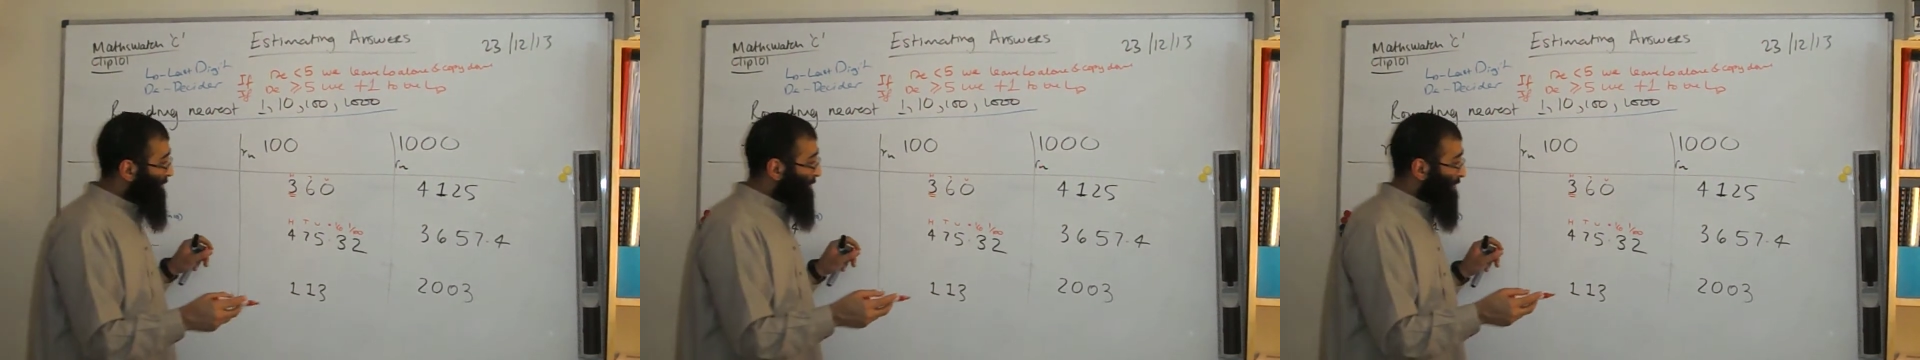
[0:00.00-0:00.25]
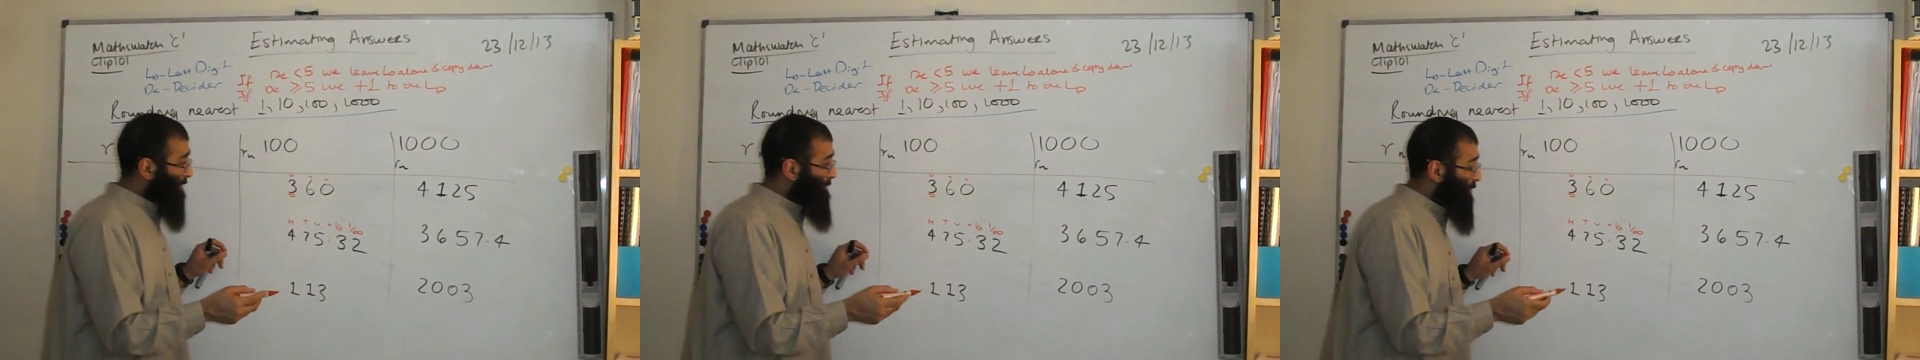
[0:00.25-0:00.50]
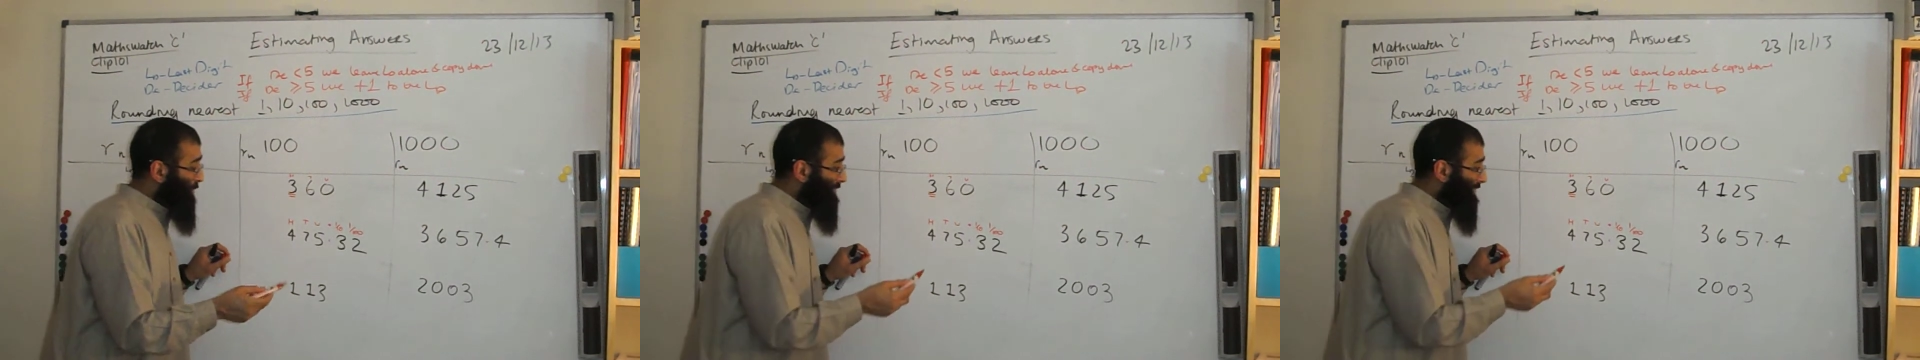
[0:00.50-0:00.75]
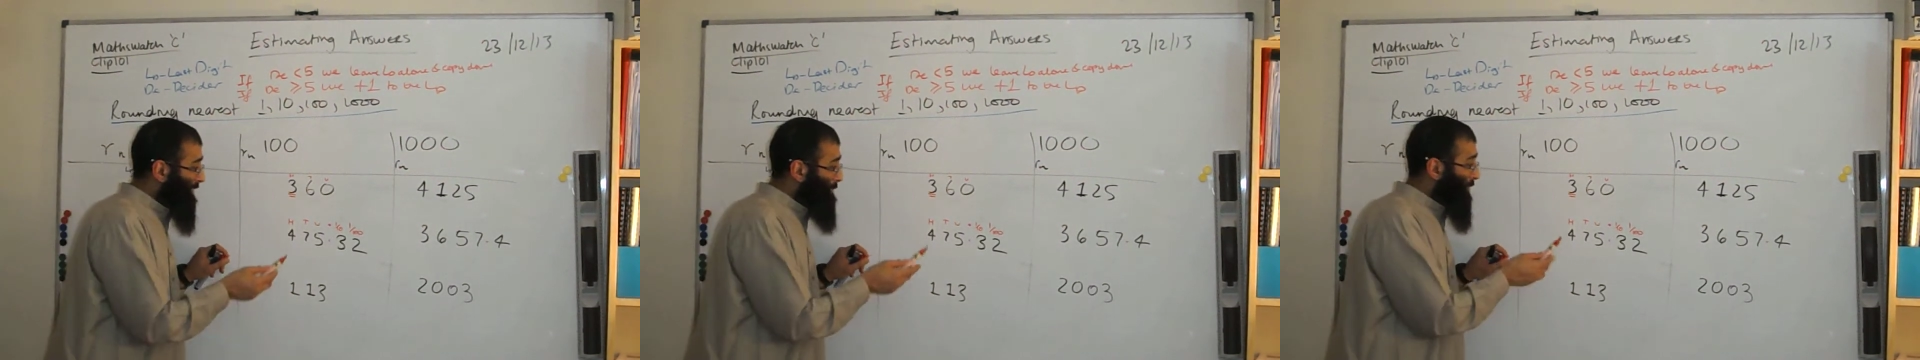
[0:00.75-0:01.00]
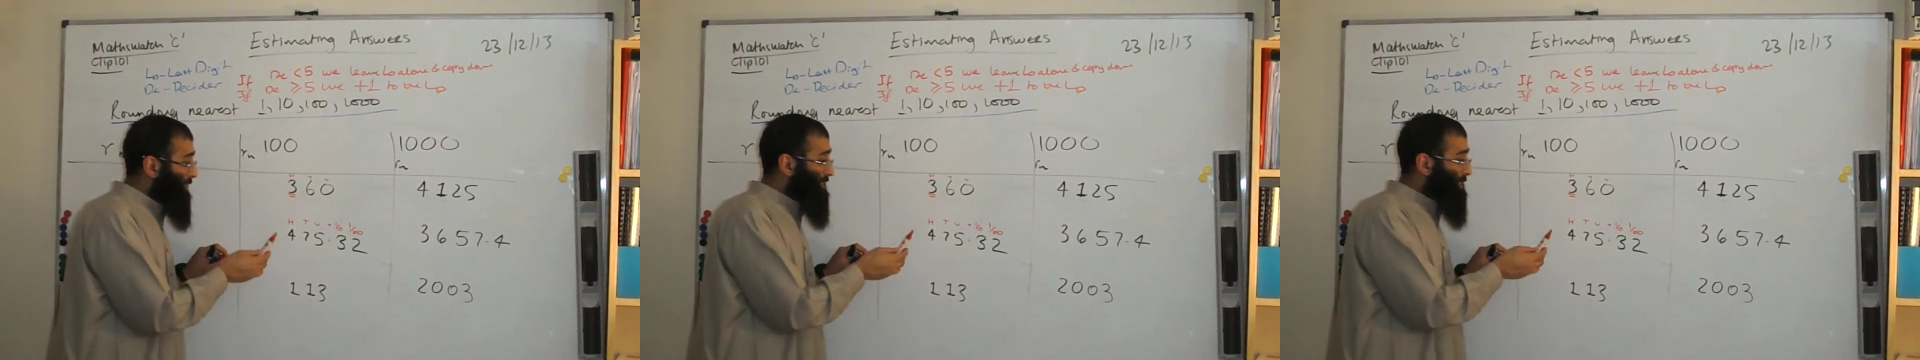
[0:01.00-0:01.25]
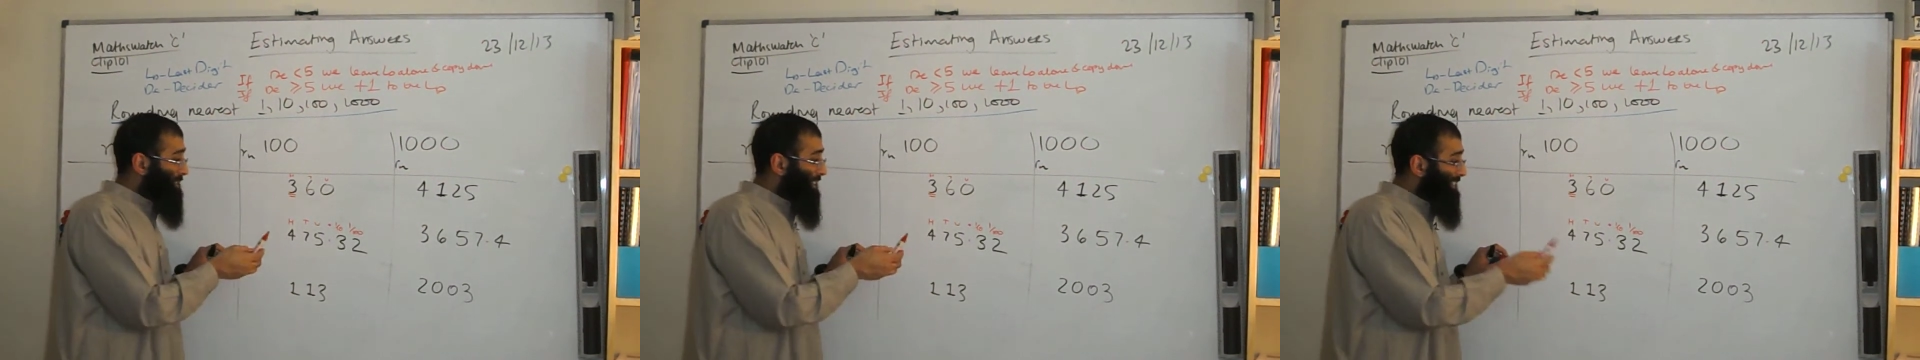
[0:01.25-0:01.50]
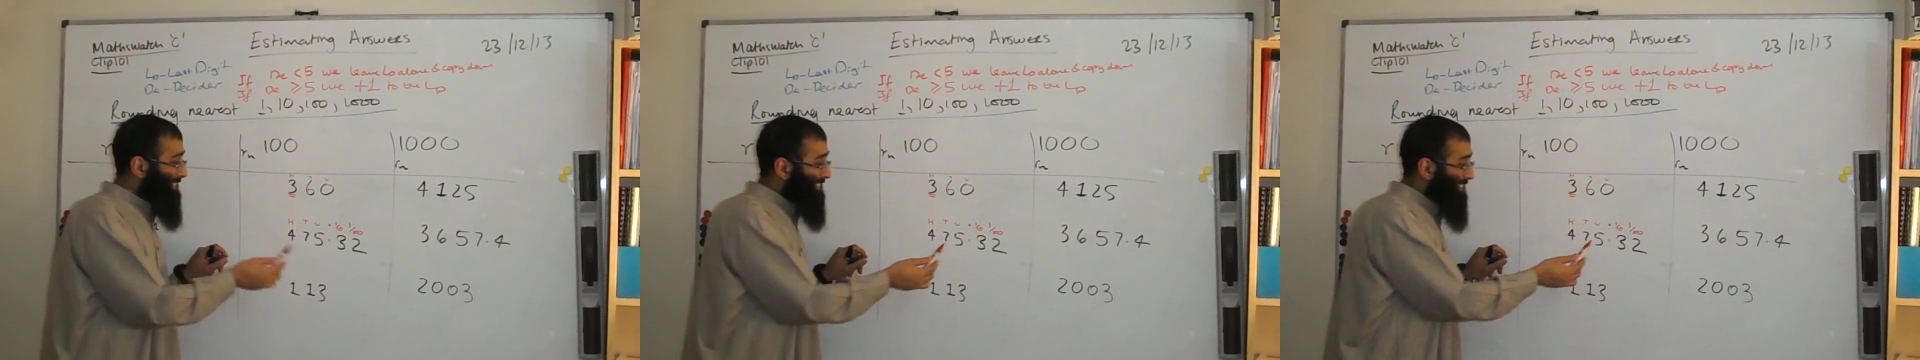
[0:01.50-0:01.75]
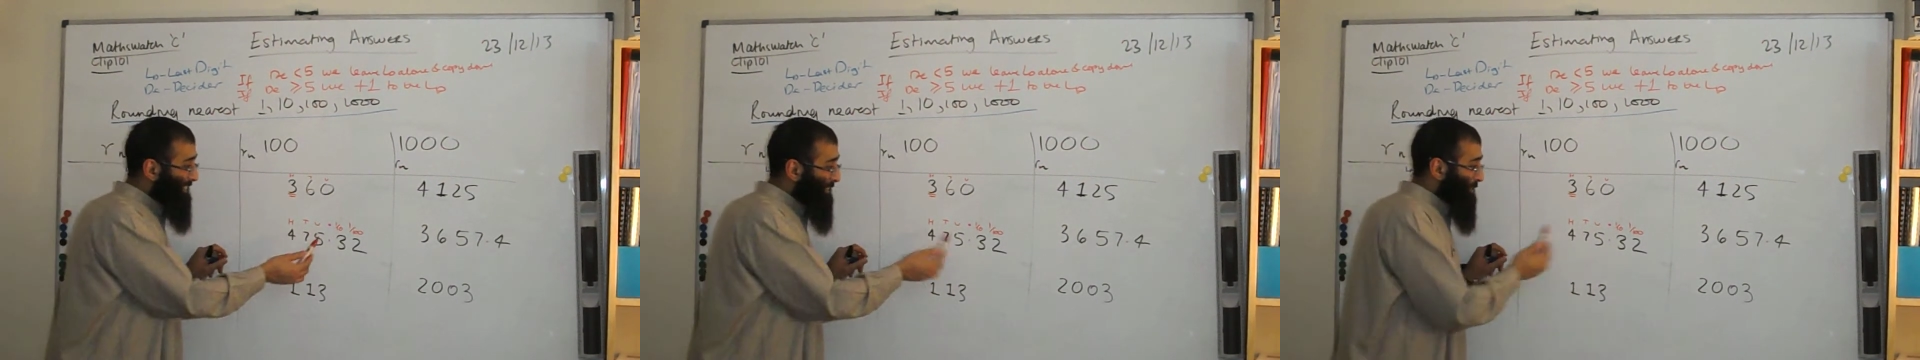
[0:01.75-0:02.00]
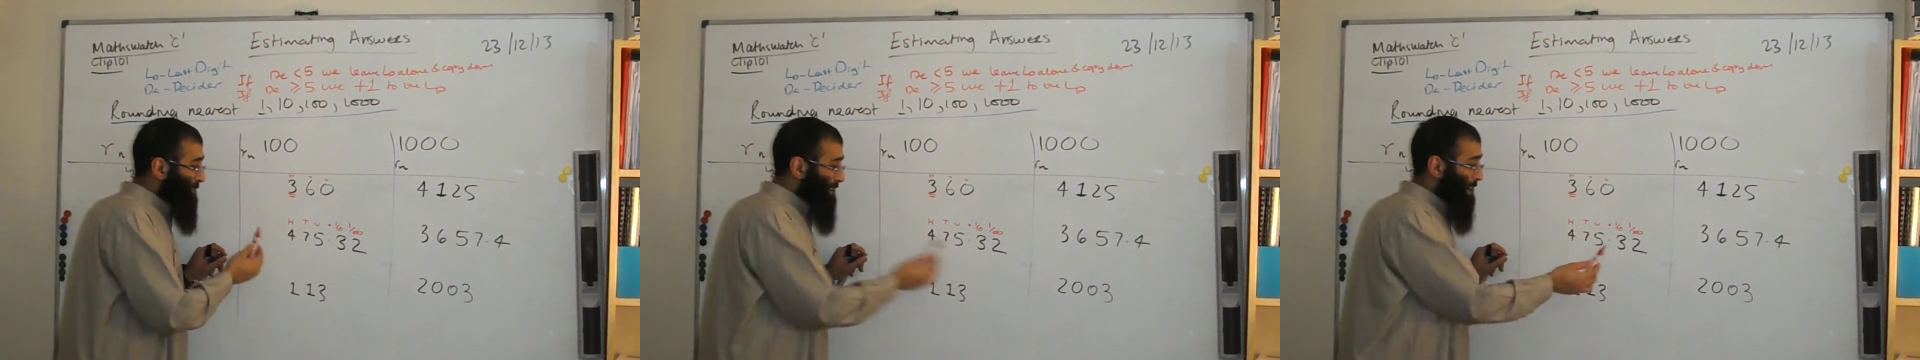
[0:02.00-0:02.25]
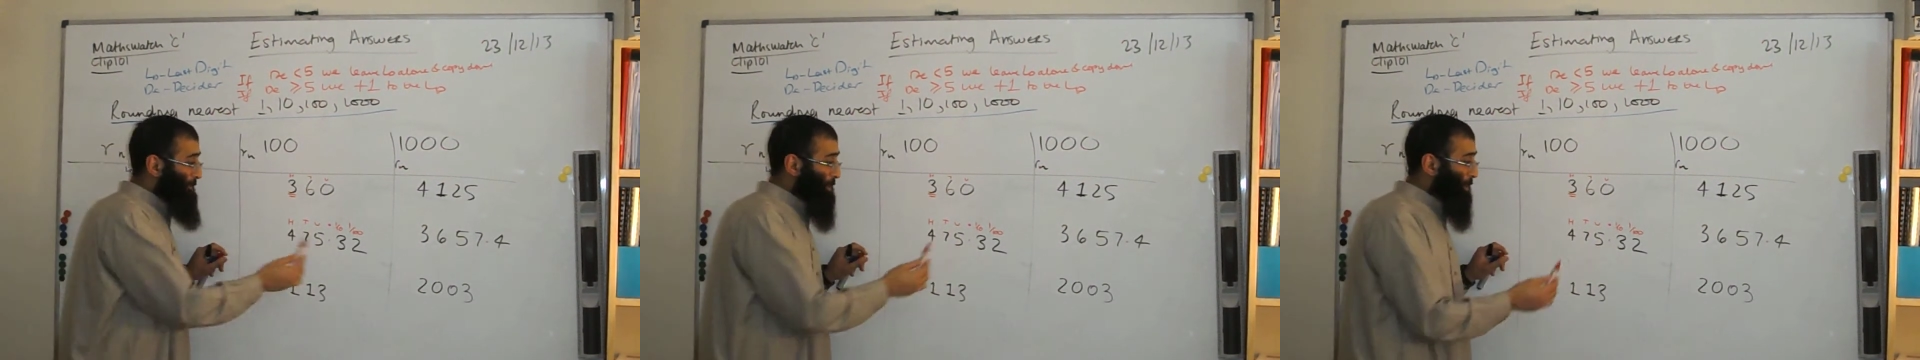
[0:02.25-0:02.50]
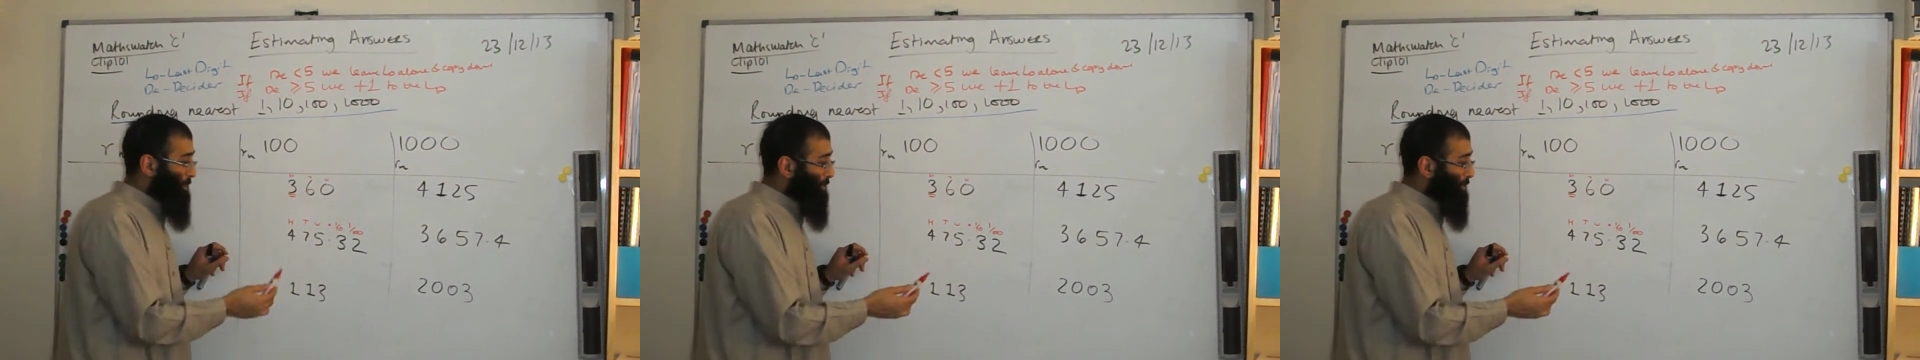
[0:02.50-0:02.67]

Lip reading: Okay, folks, apologies for that. Right, here we go.